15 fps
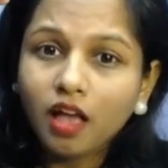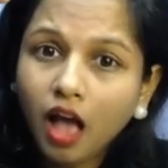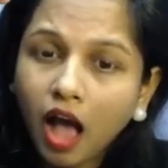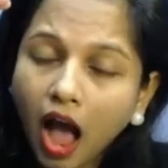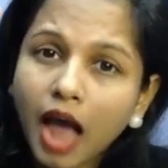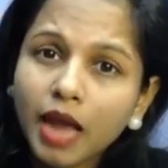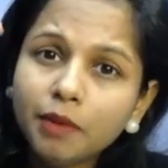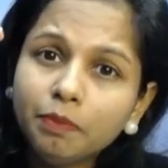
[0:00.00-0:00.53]

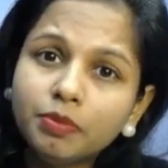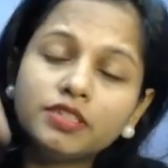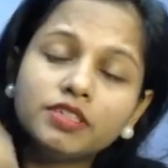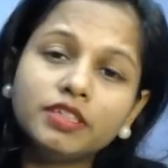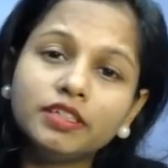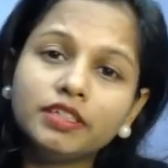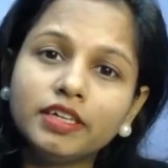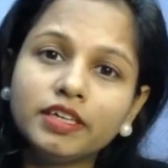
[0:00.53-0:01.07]
high
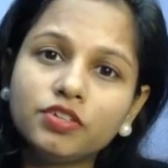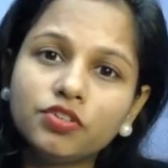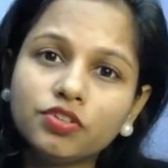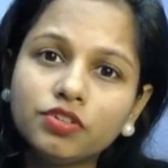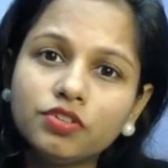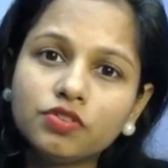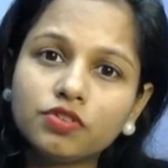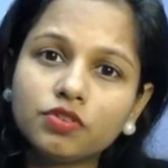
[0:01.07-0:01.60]

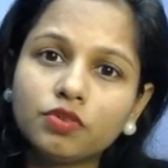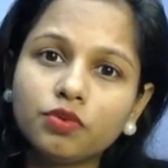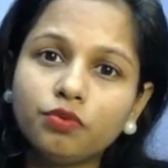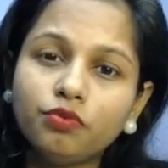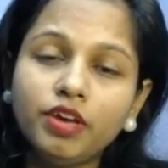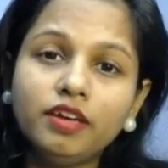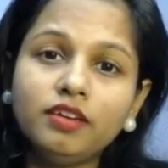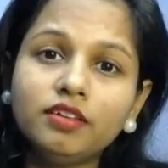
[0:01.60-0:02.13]
percentages
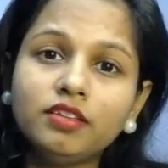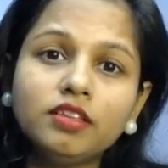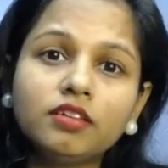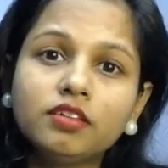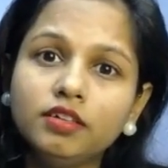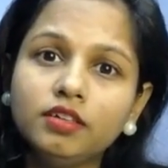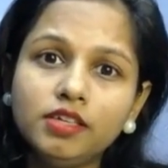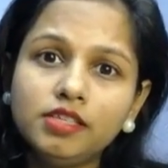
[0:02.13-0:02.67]
wherein the
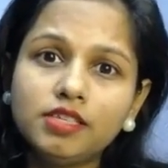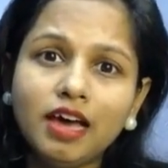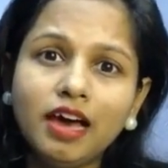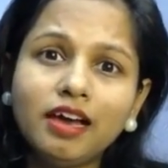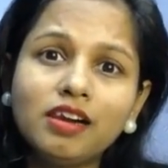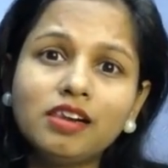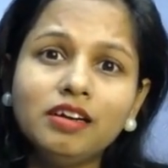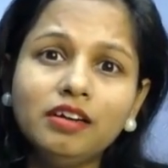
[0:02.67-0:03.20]
girls
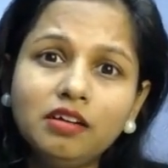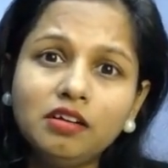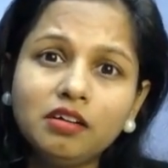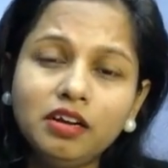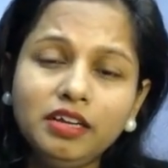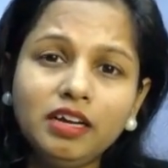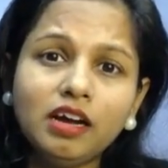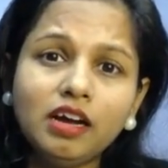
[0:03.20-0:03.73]
are
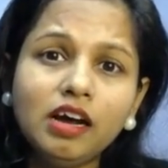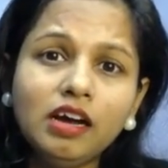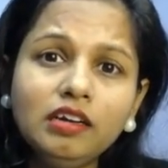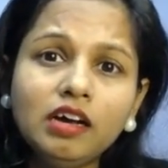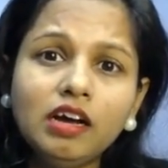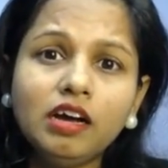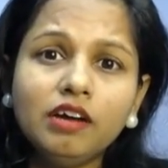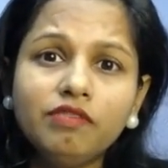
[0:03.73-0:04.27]
literally
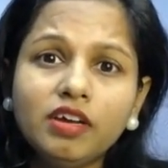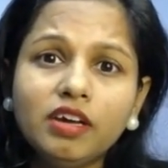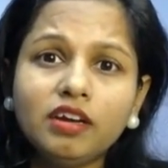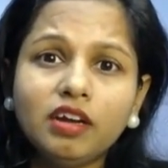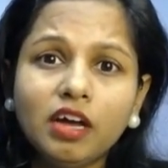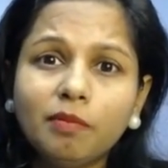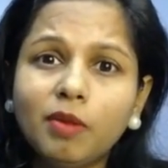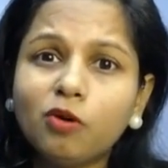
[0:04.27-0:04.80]
unaware
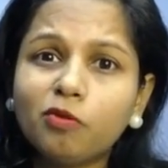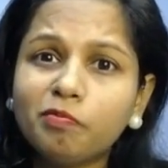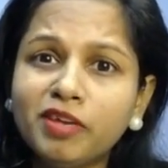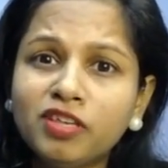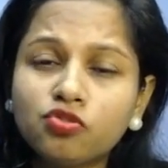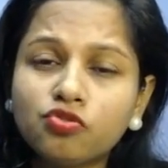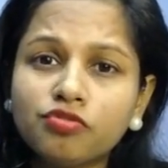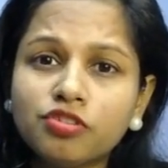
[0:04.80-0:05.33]
about
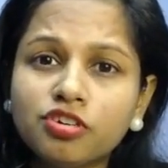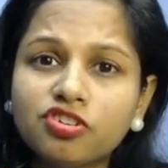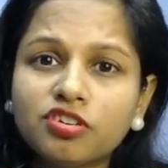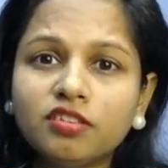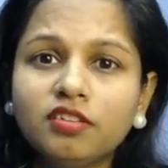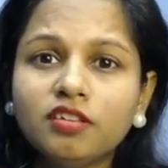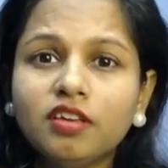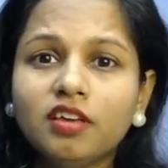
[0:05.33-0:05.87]

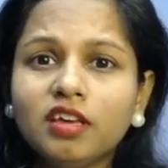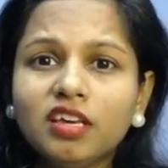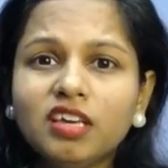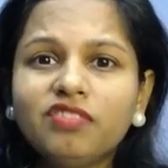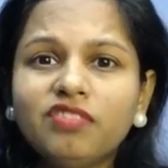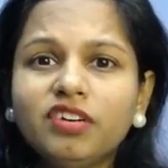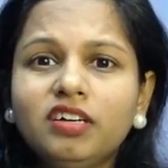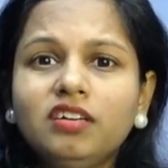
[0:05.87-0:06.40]
menstruation
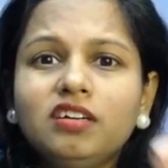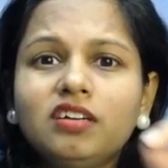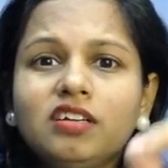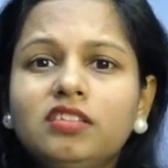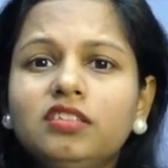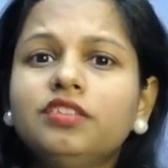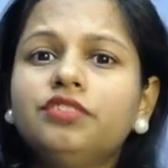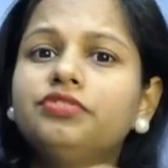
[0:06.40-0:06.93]
even
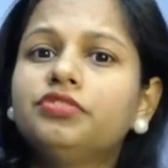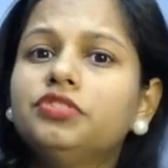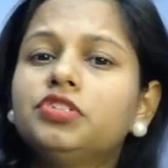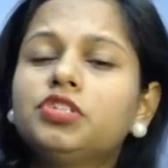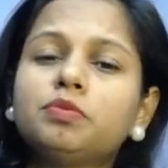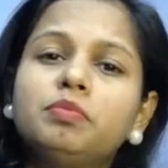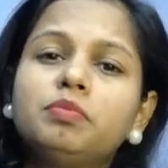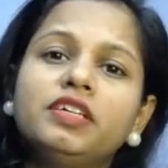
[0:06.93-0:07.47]
till their
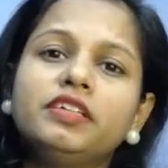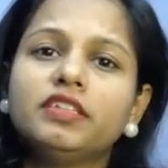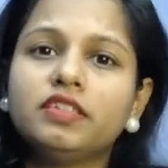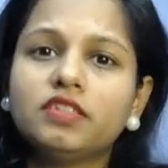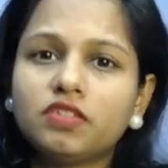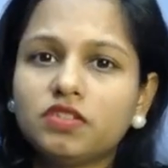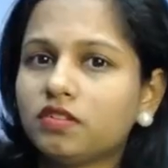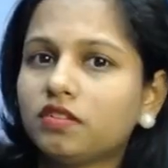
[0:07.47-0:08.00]
first
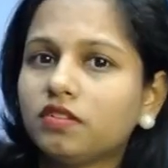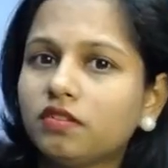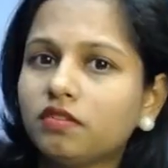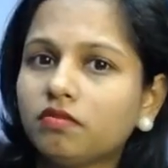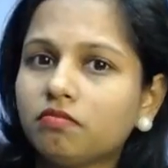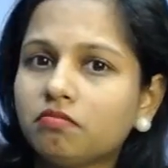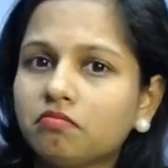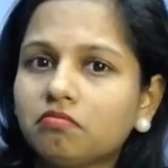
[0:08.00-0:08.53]
periods.
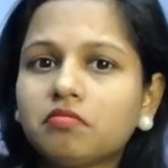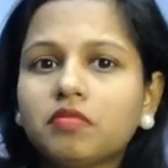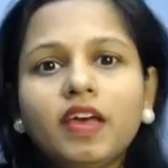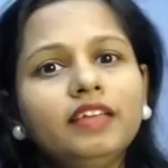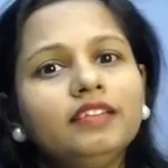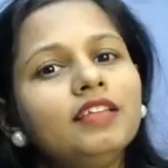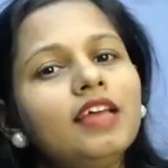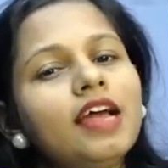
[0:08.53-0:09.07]

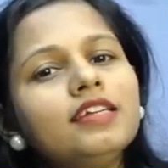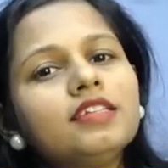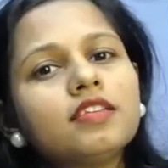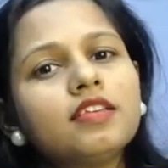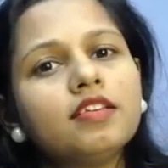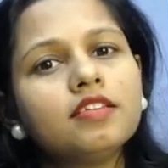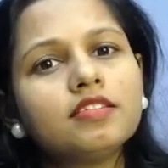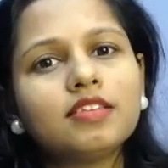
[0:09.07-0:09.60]
And that's
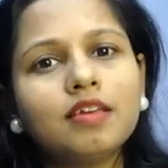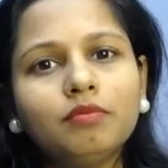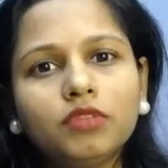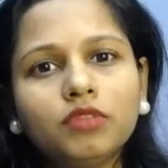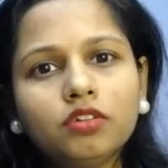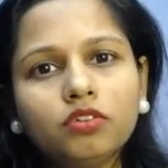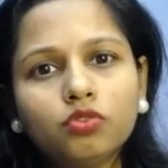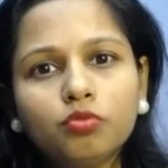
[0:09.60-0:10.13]

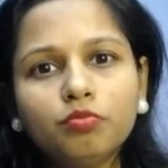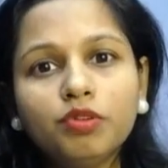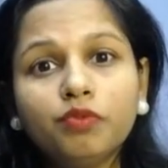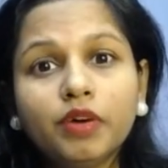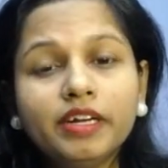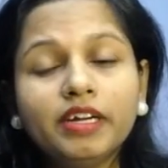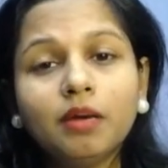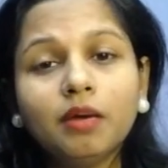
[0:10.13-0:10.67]
something to be
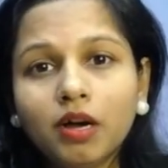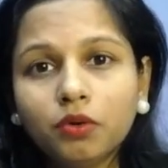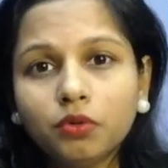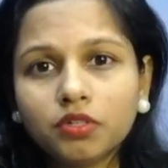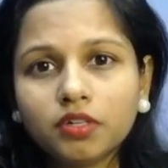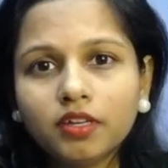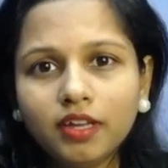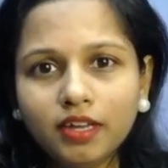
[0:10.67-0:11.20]
worried about.
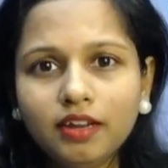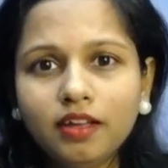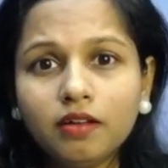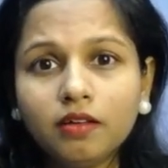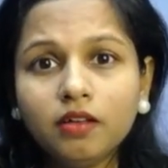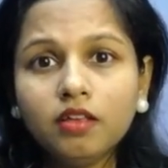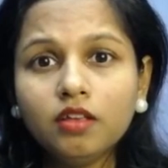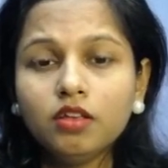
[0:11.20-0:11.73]

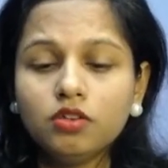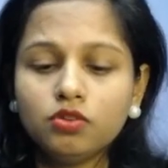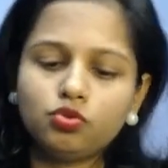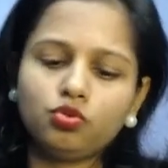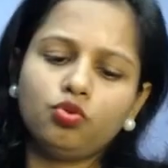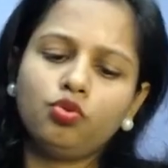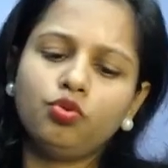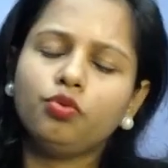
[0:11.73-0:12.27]

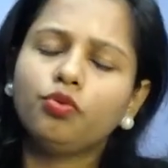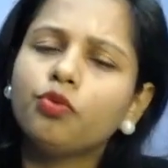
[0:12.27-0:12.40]
So